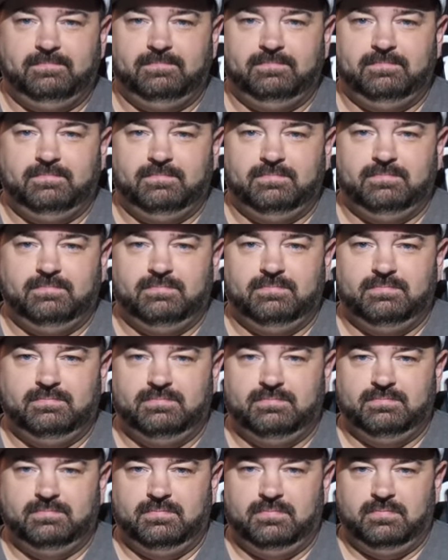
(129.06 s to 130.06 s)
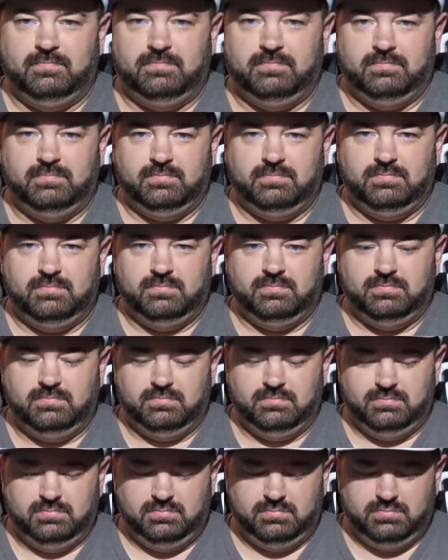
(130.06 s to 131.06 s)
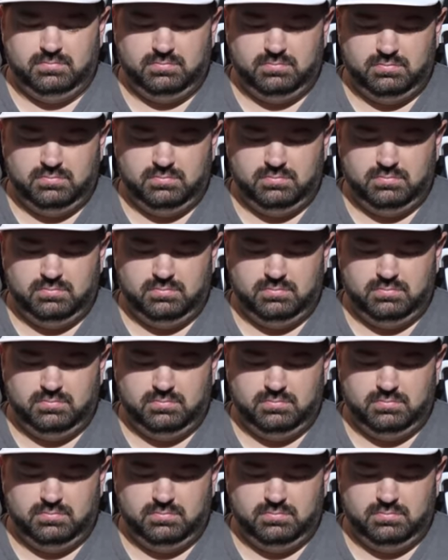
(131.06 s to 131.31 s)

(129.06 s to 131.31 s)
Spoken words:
(silence)